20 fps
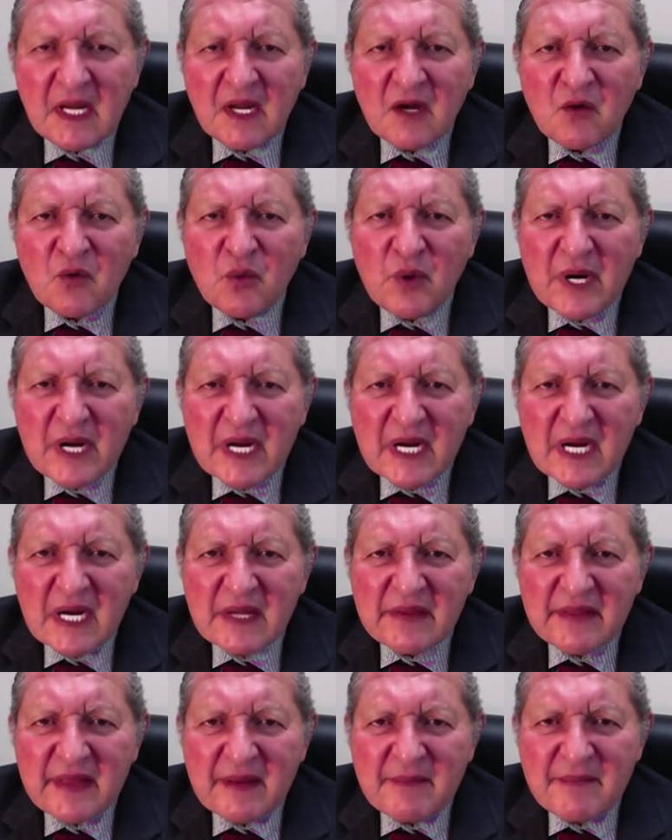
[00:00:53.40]

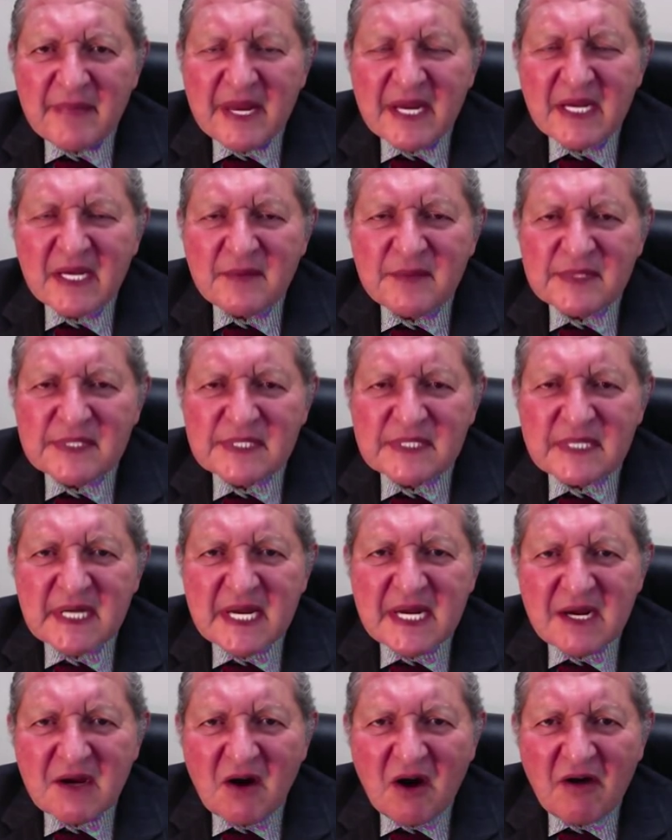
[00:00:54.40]
Where they make a
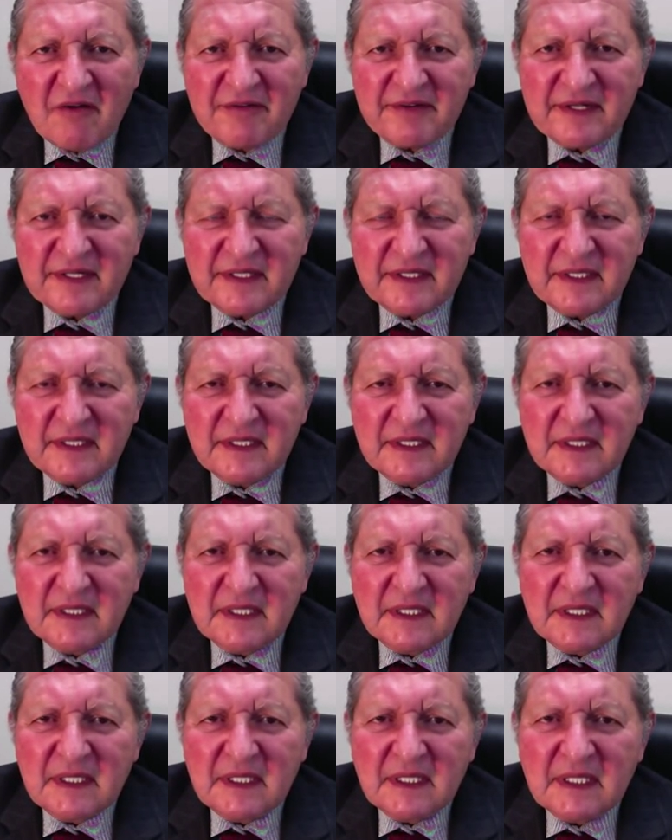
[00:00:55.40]
mistake often
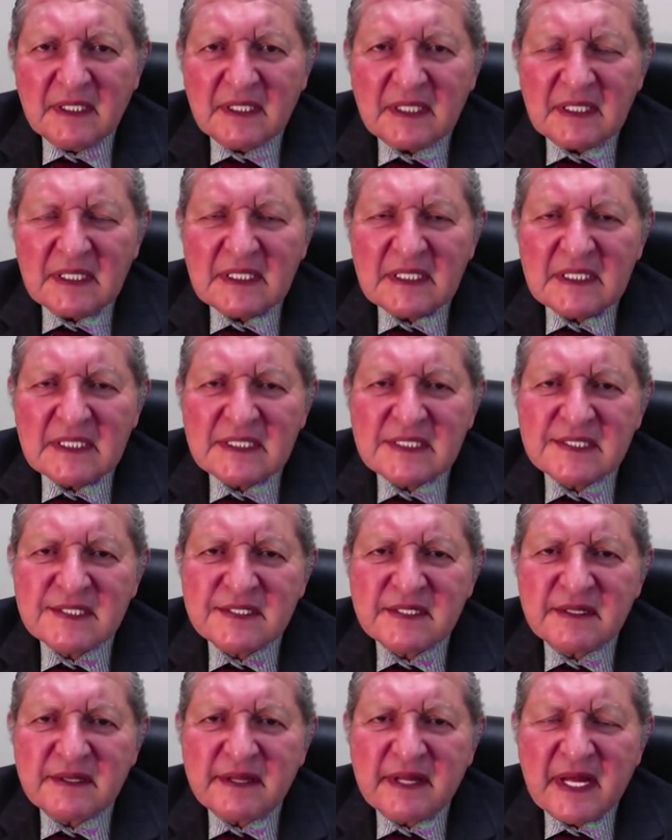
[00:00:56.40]
is
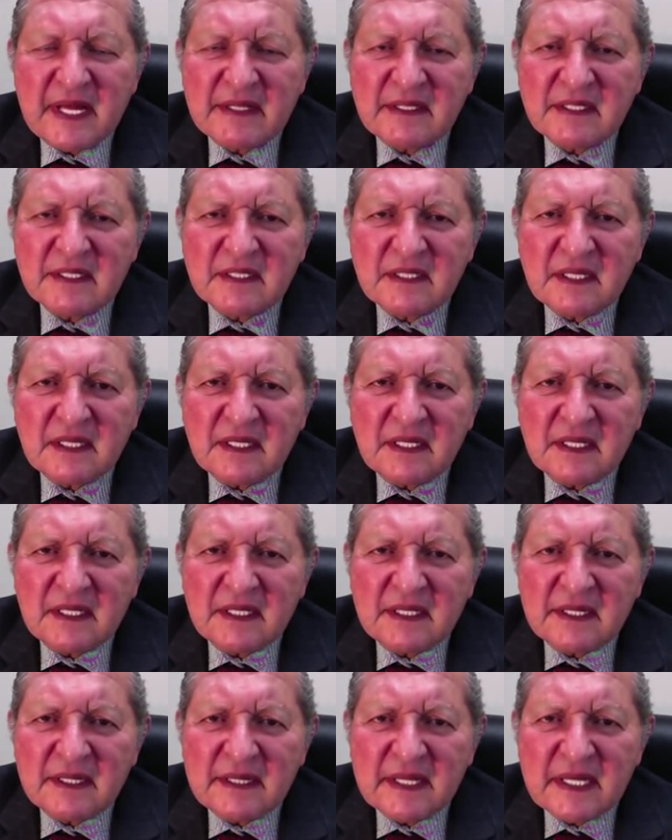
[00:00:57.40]
that
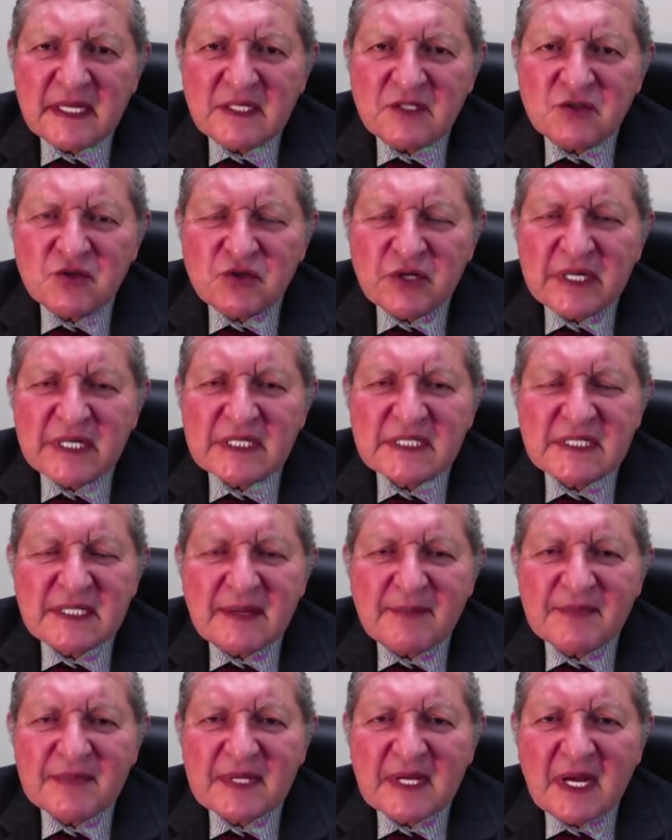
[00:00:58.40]
they drink
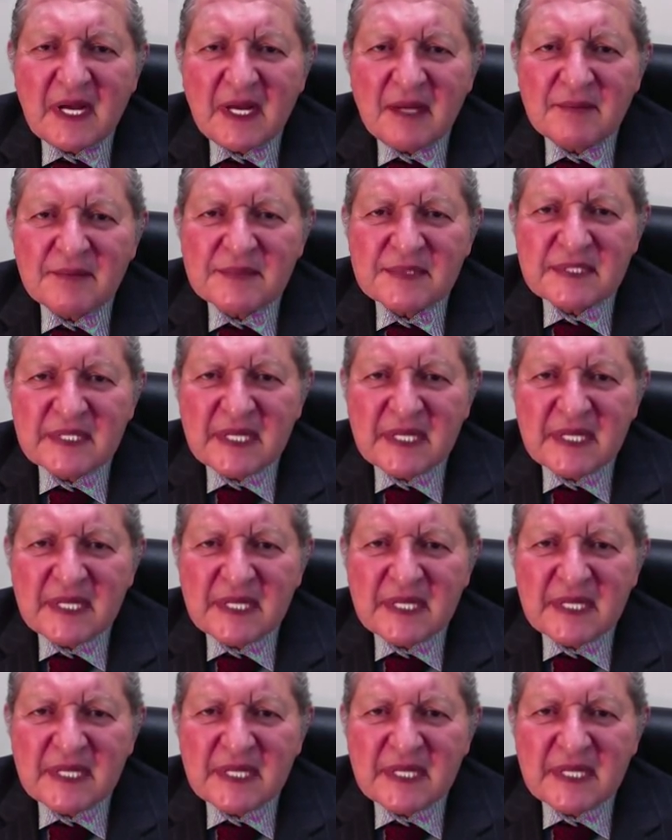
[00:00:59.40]
sometimes